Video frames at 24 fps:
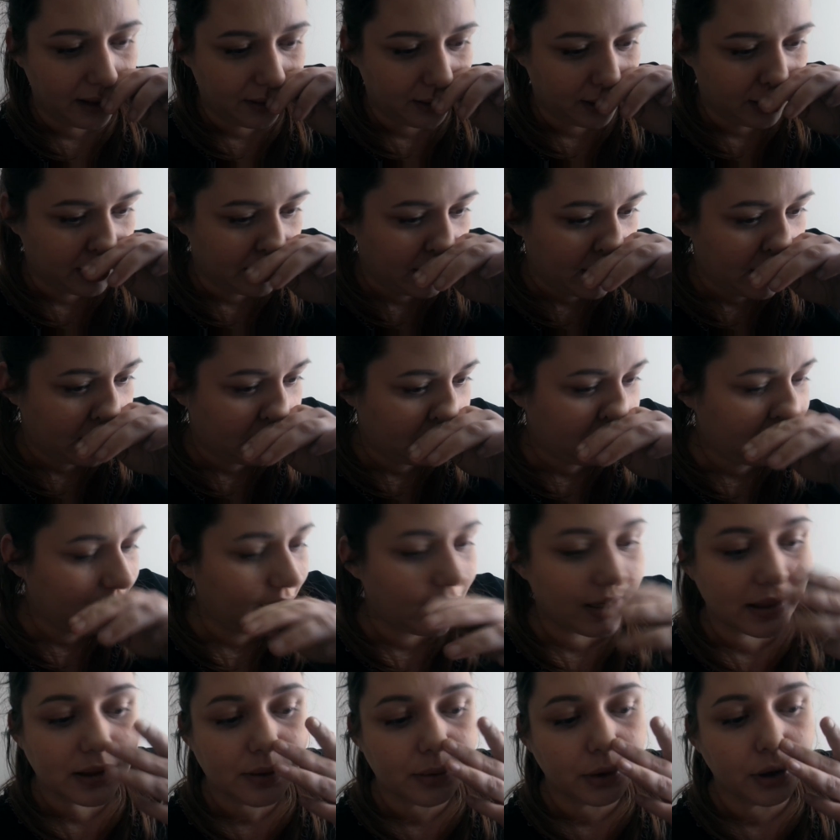think anything
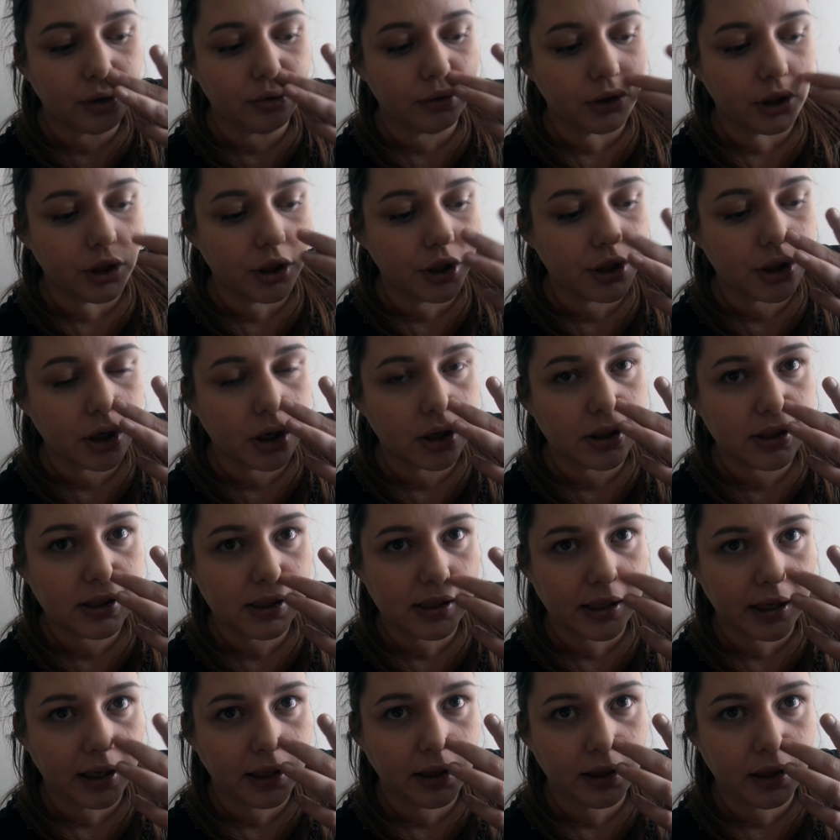else will erode or
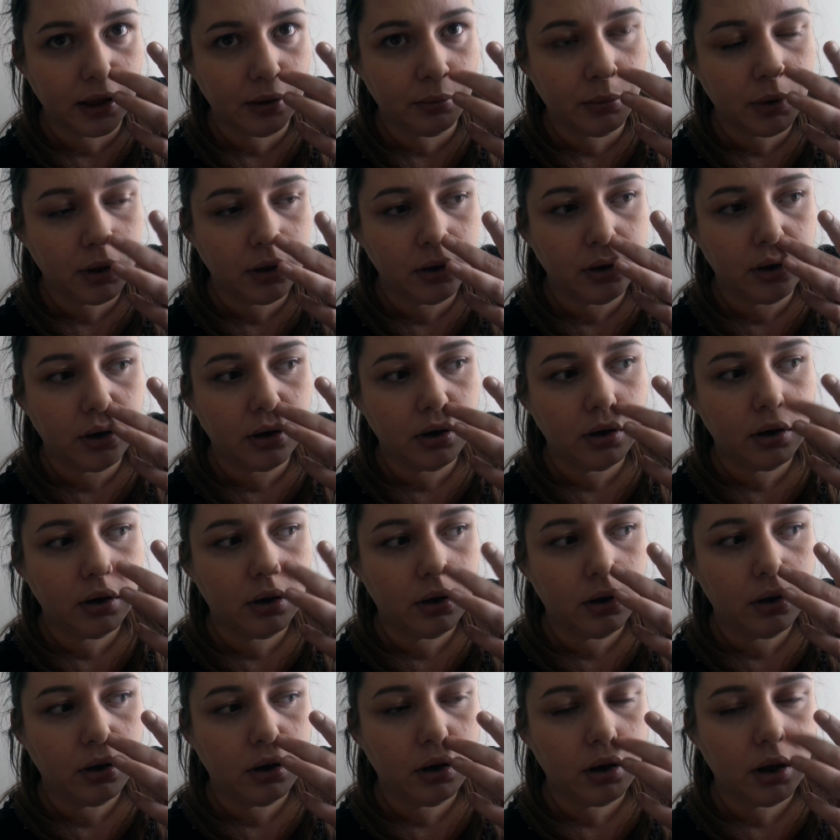stain them.
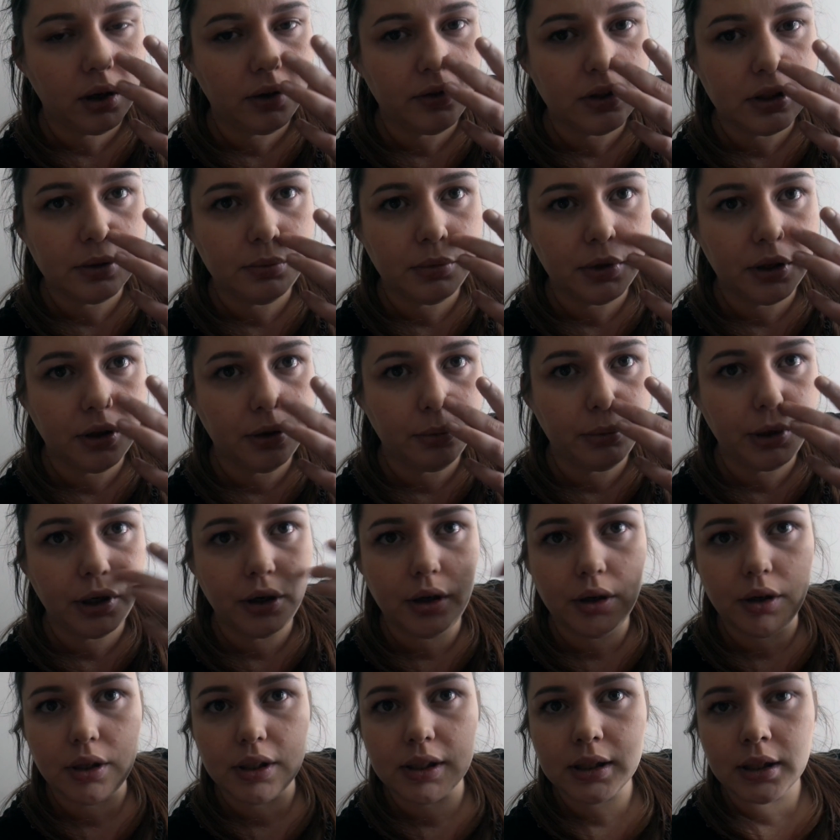Something on my
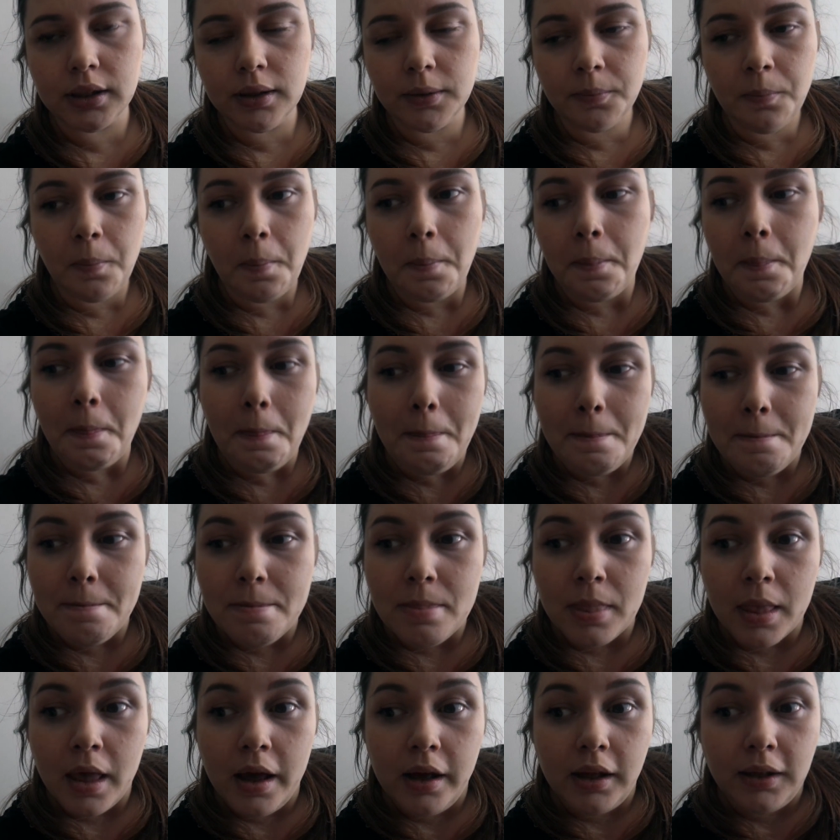nose.
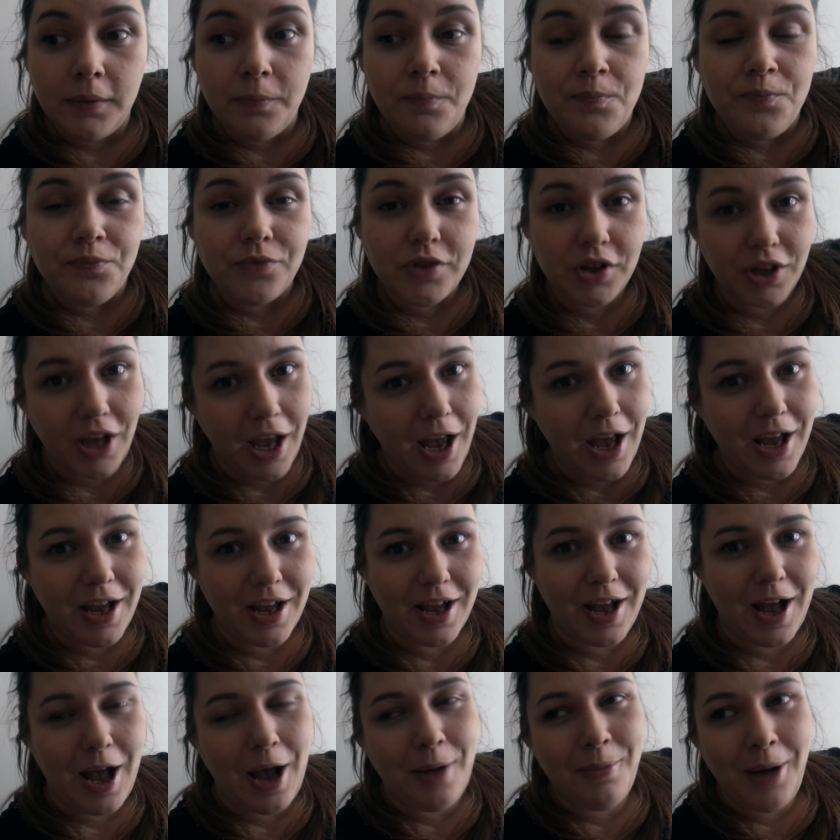So yeah,
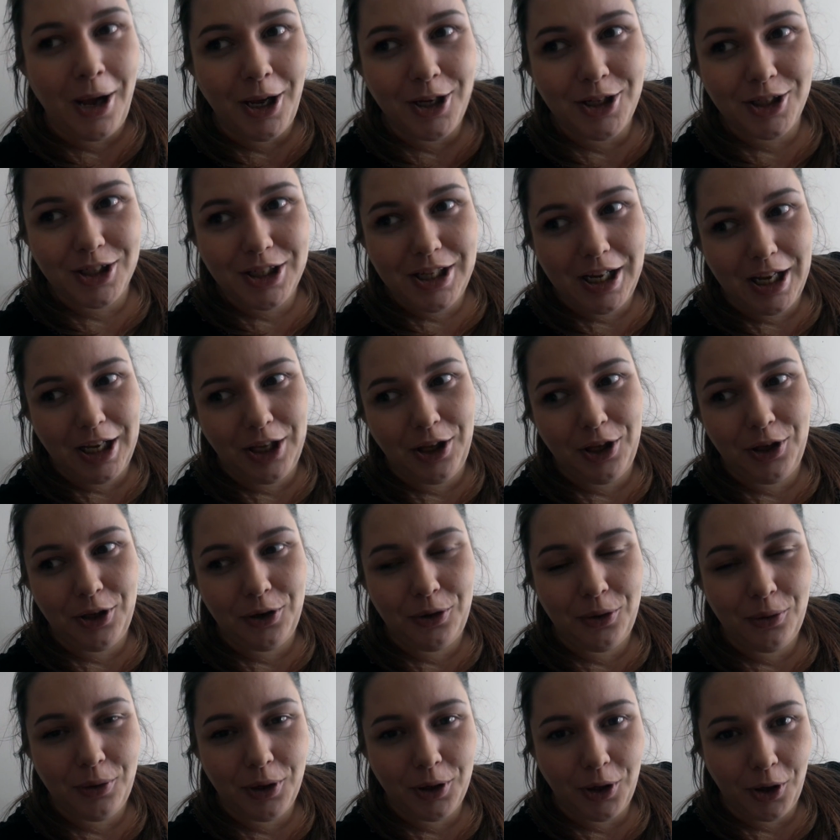I shall take
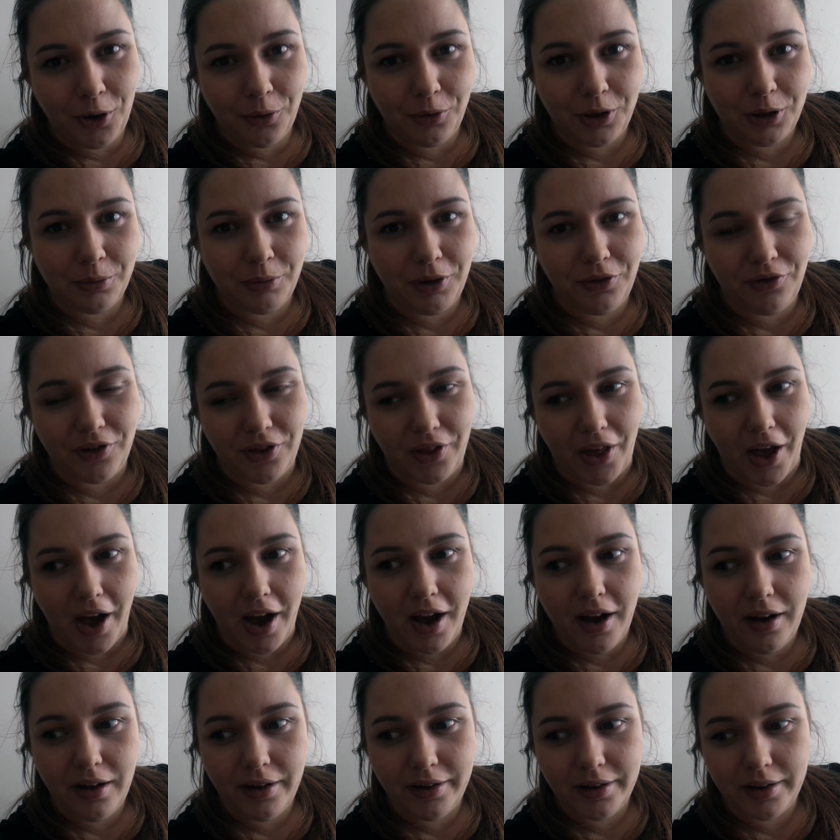you along with me for
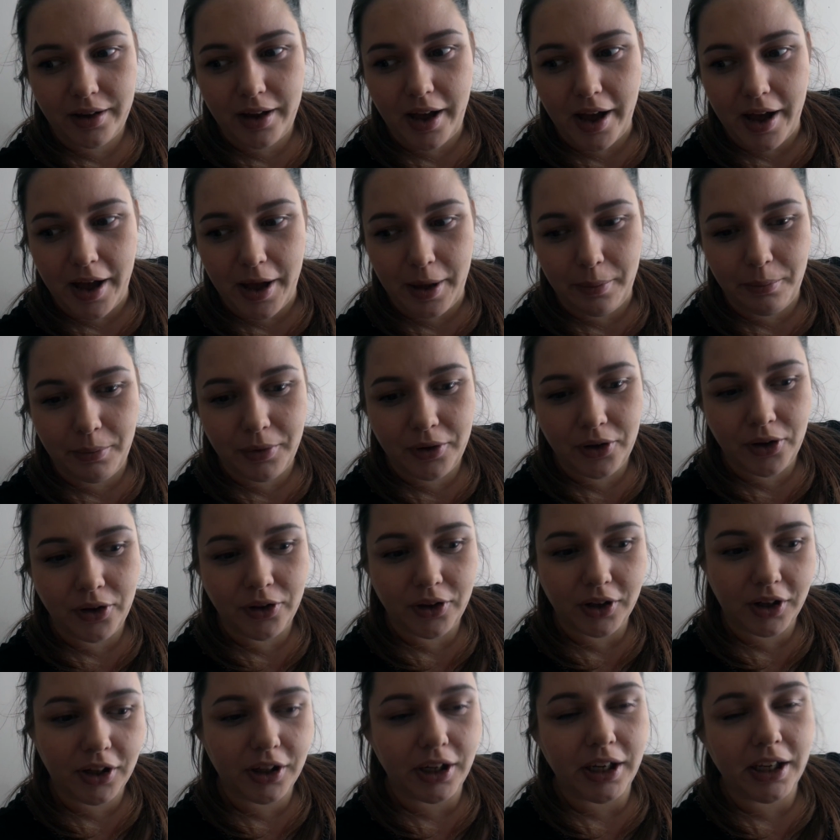that.
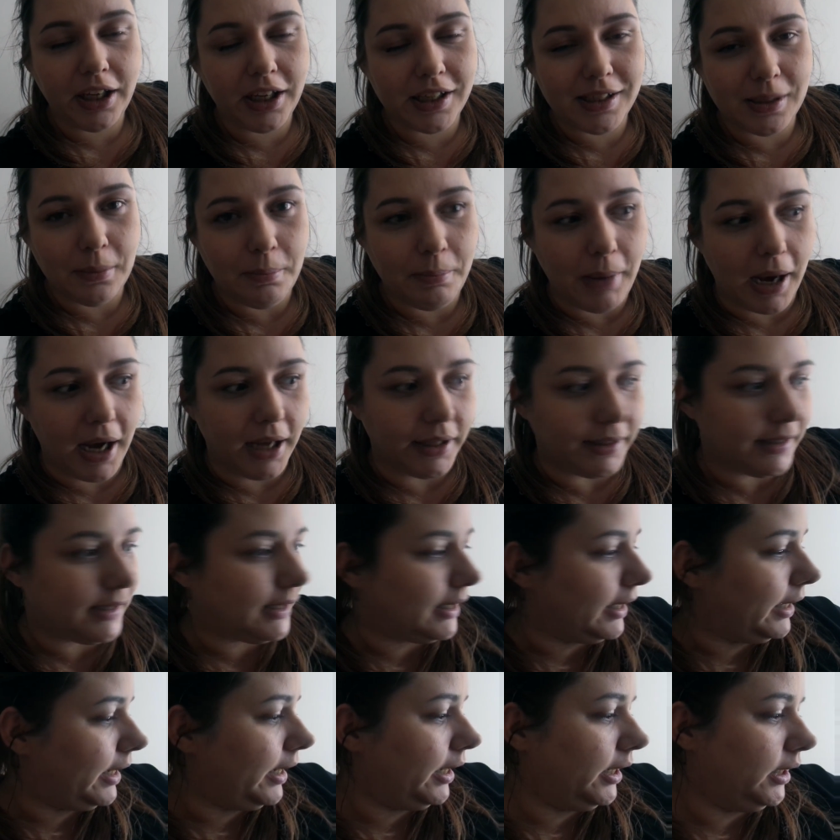The clinic is in
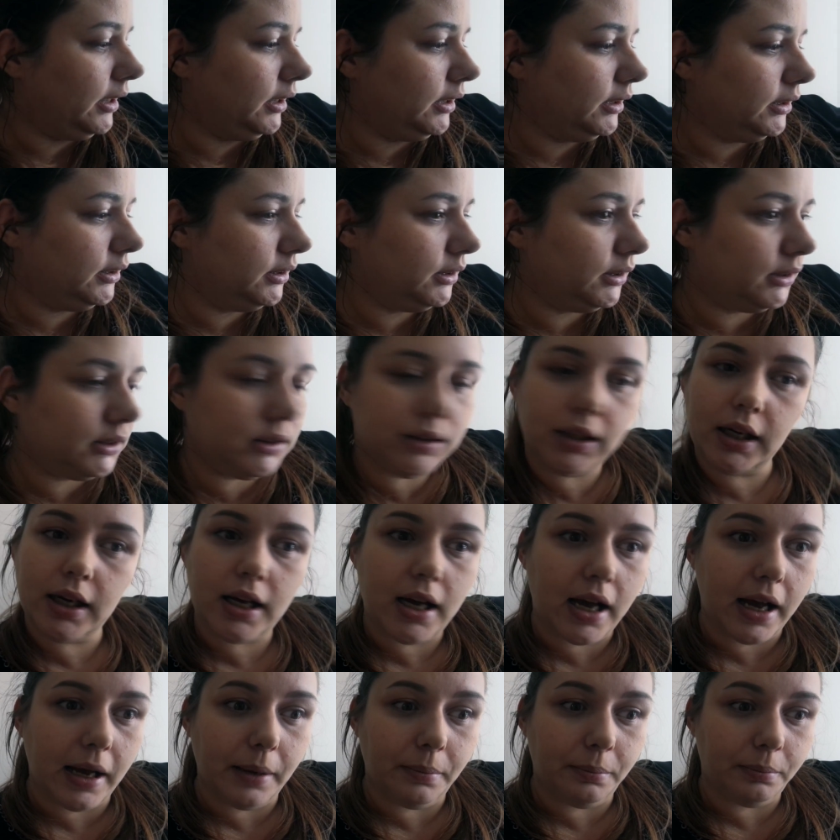Barnsley.
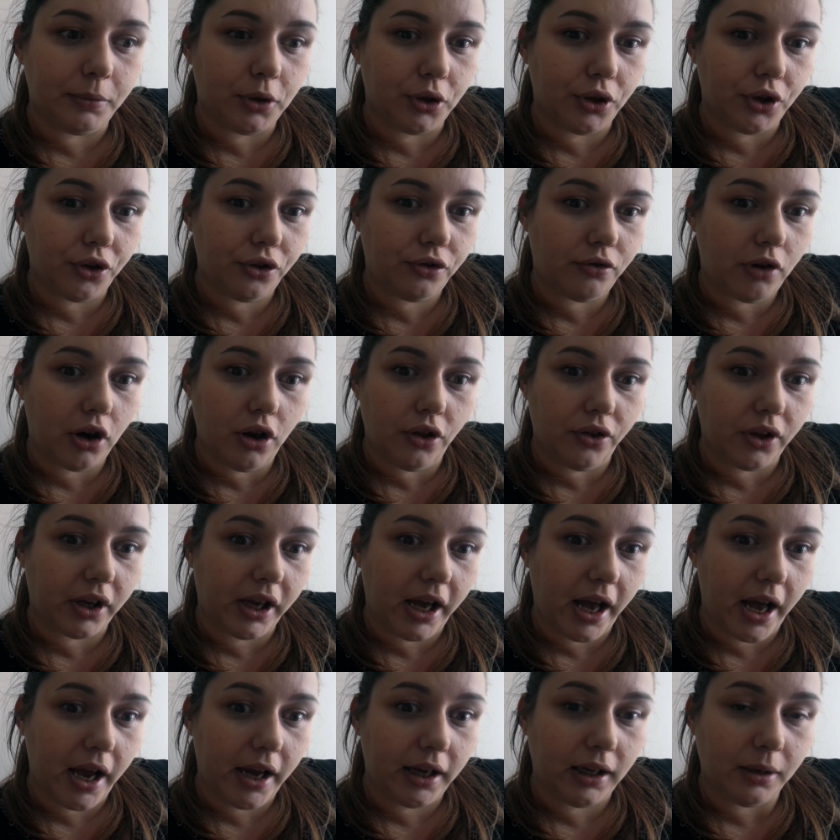I'm going to throttle the
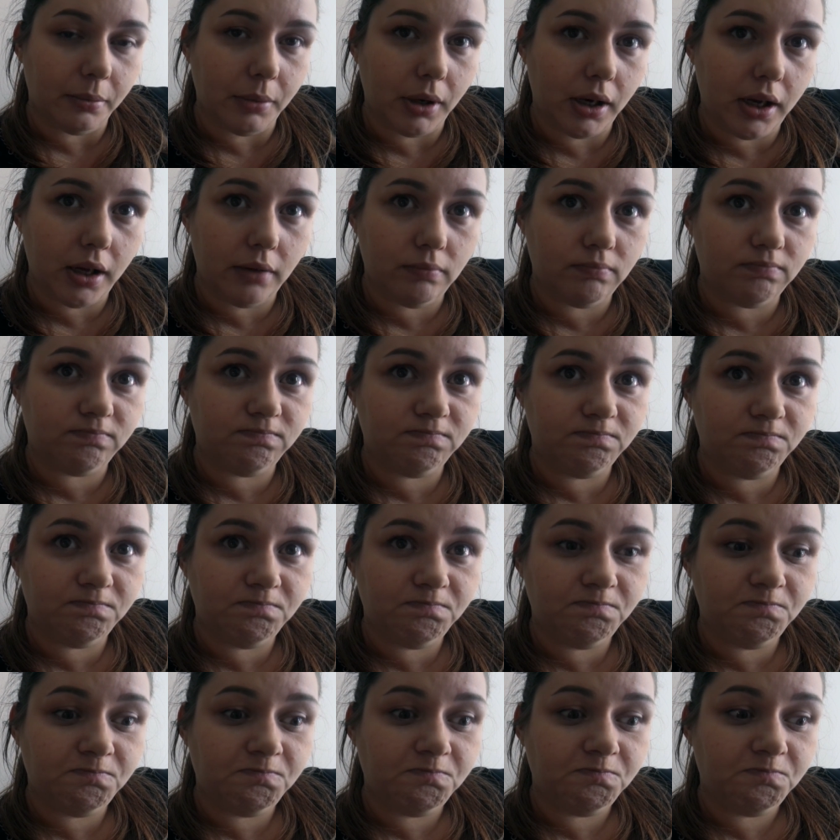cat in a minute.
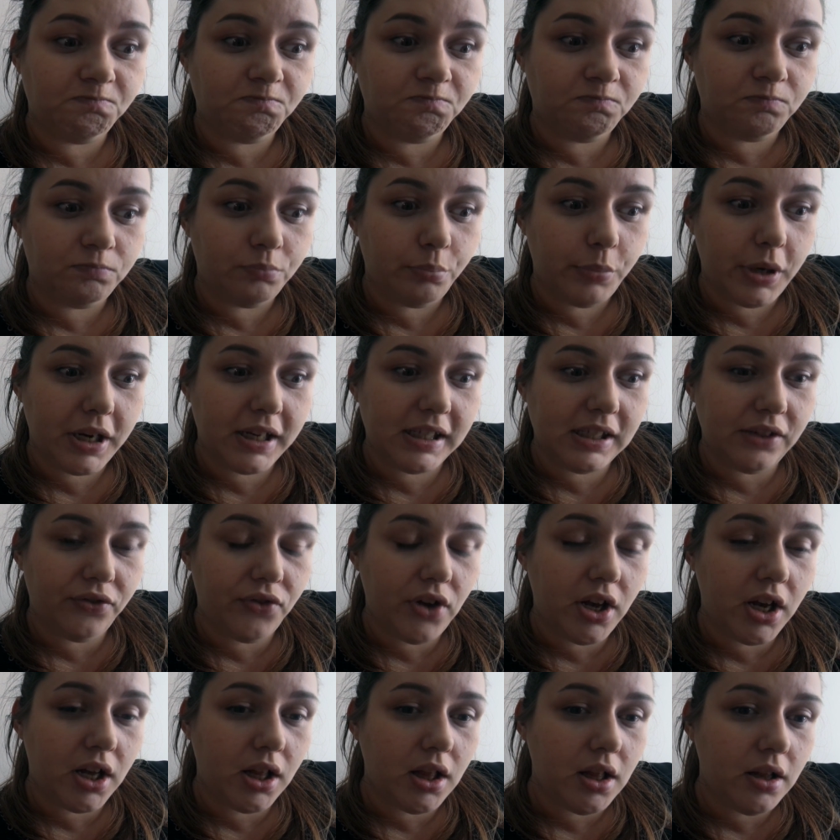
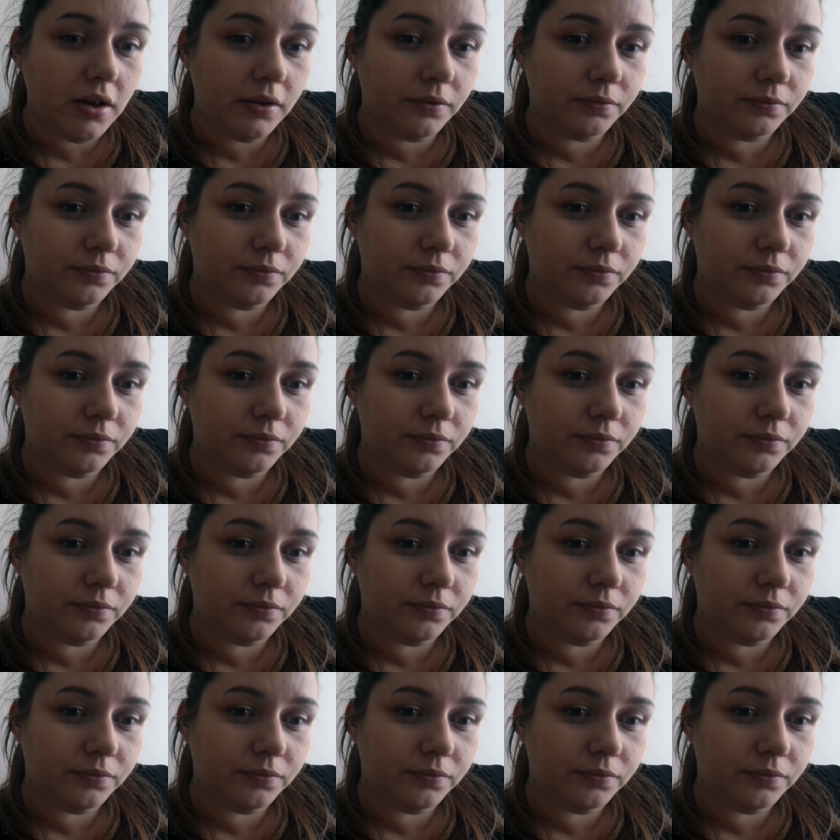Percival!